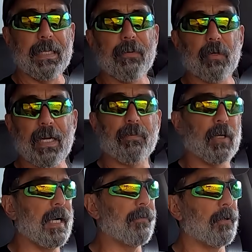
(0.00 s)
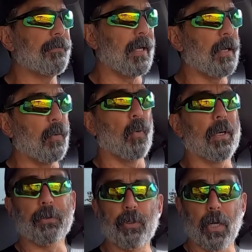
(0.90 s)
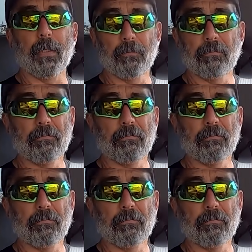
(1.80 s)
never, ever, ever fire a warning shot.